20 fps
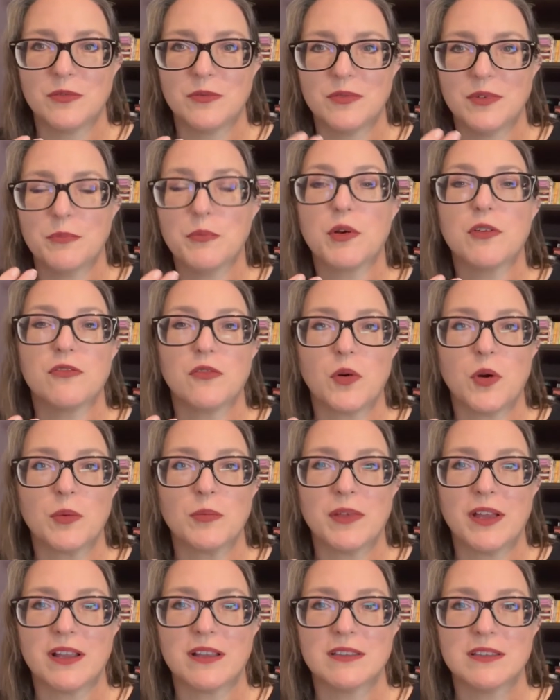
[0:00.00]
perform
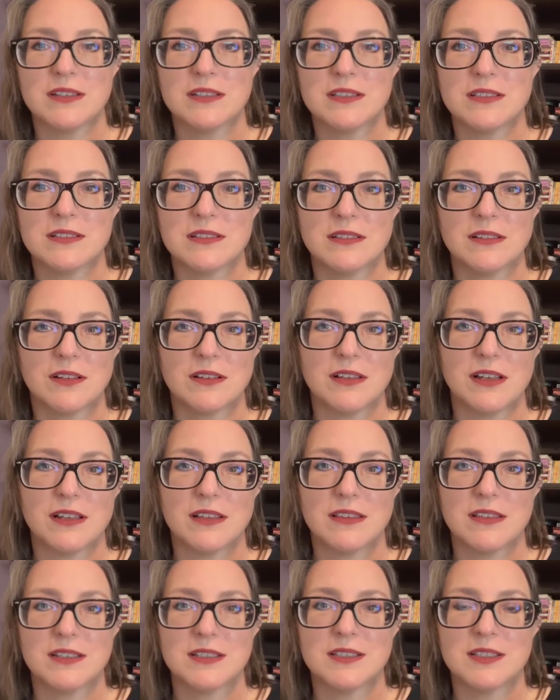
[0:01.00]
like this, look like
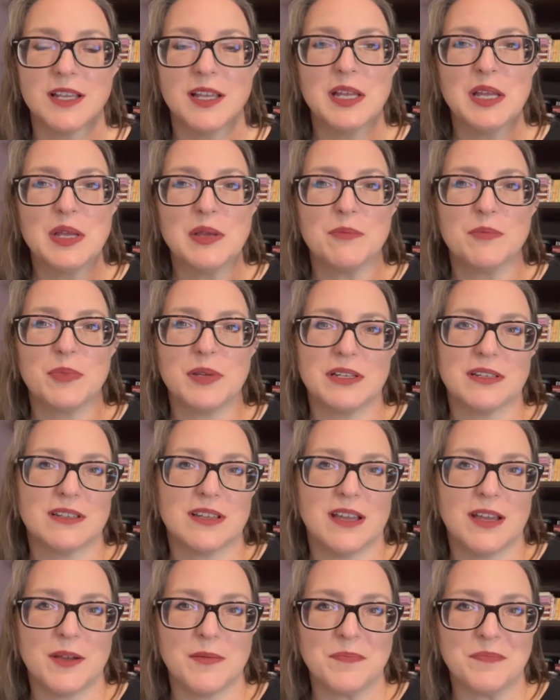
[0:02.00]
this, but
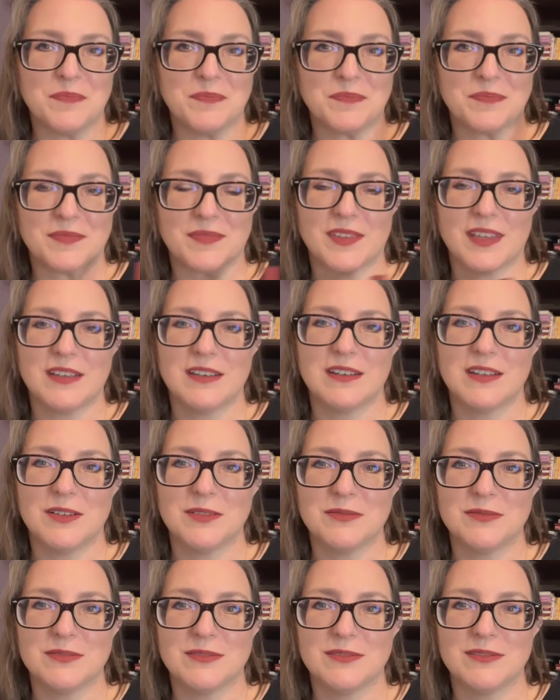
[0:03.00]
you know,
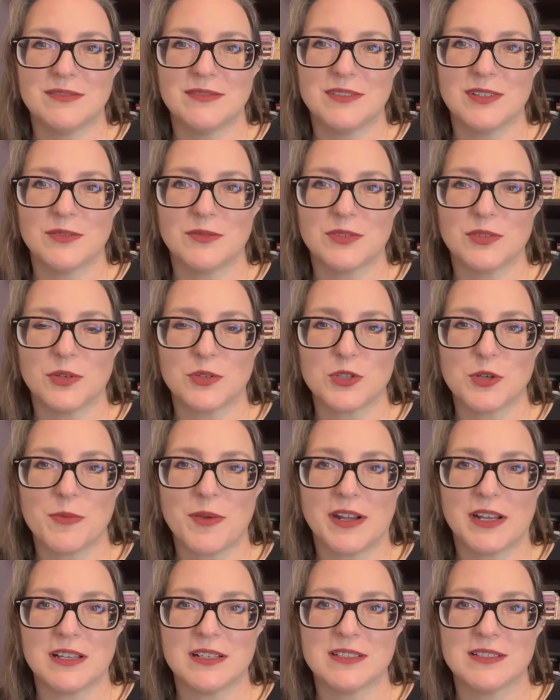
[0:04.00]
don't torture
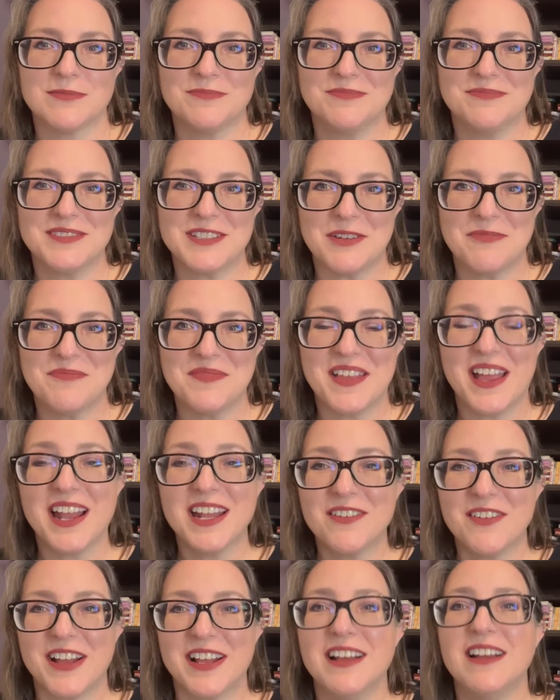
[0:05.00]
bunnies. So
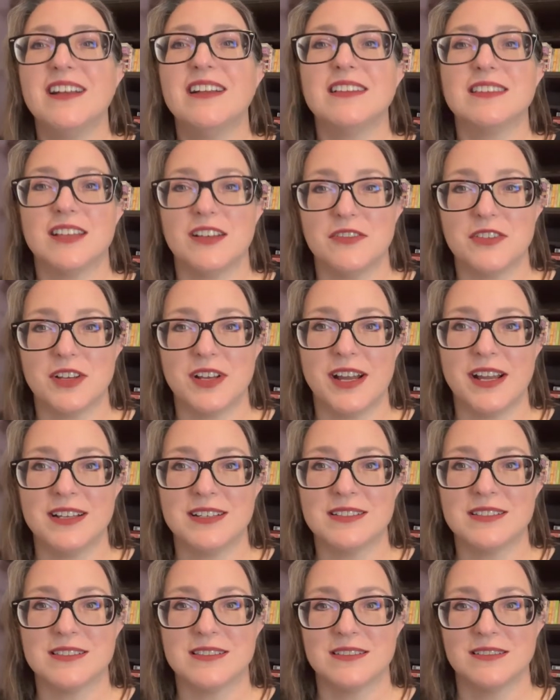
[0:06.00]
anyway, love you
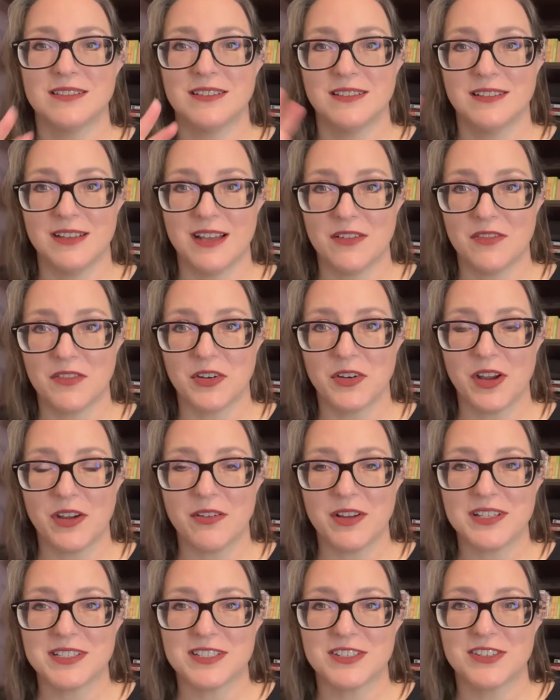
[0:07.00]
guys. Have a great
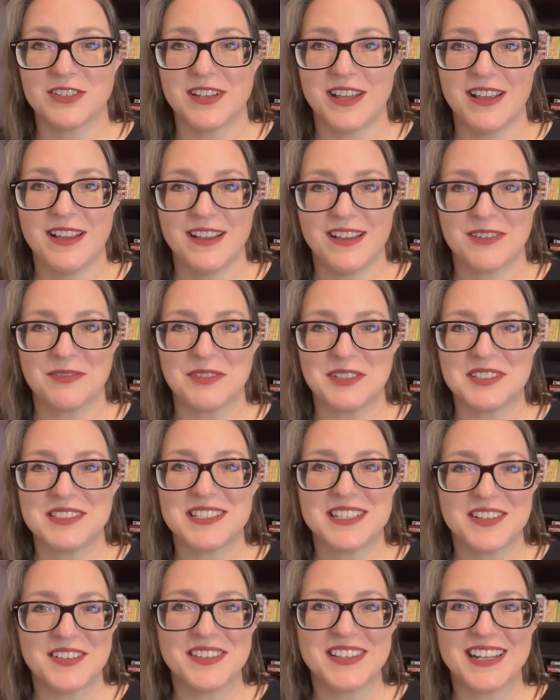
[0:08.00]
rest of your day, and we'll
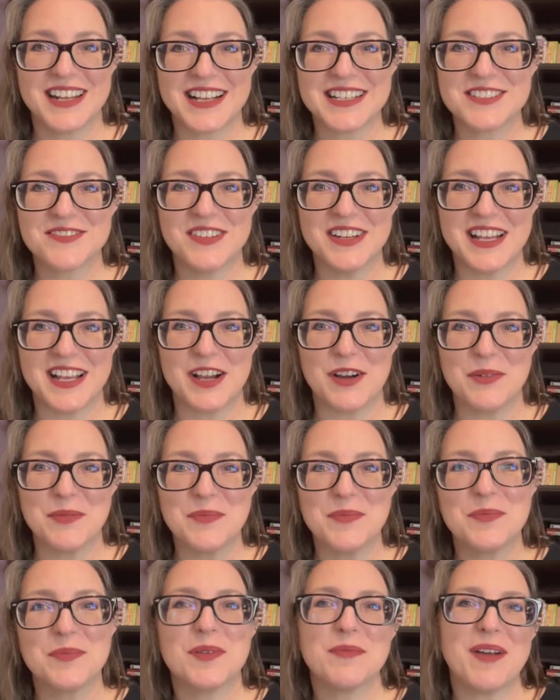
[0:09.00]
see you in the next video.
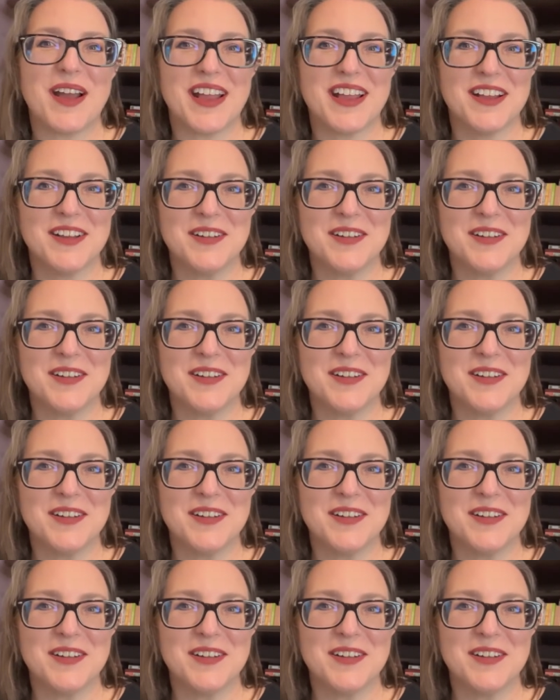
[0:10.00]
Bye-bye.